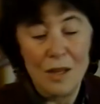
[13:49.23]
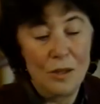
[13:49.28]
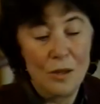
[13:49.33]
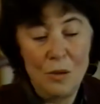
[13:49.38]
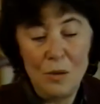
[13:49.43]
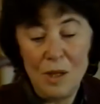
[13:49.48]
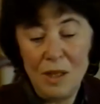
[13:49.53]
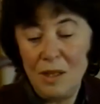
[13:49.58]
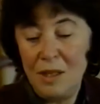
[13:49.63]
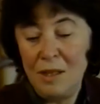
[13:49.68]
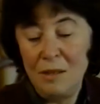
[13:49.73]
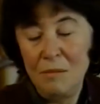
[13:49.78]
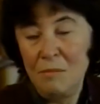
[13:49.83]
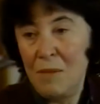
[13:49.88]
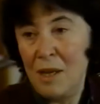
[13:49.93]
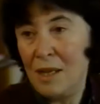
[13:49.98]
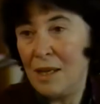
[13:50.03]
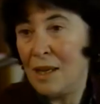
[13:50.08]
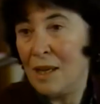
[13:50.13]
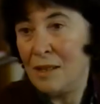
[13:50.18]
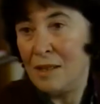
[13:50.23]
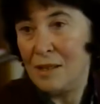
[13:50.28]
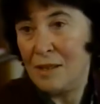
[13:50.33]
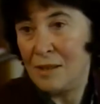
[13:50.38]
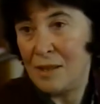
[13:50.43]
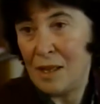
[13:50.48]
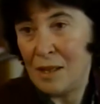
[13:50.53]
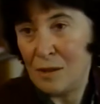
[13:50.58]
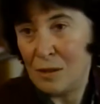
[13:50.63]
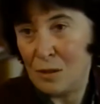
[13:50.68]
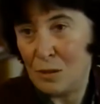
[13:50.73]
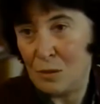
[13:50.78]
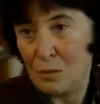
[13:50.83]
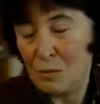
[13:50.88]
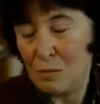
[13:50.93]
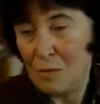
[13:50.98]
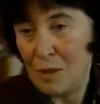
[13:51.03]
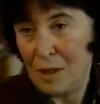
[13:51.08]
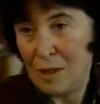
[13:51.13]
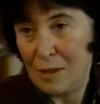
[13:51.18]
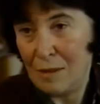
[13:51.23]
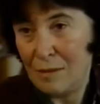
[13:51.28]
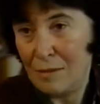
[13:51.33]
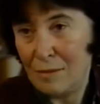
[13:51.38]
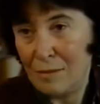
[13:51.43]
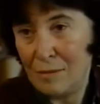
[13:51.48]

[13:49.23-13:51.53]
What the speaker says: No, it didn't make any sense to me.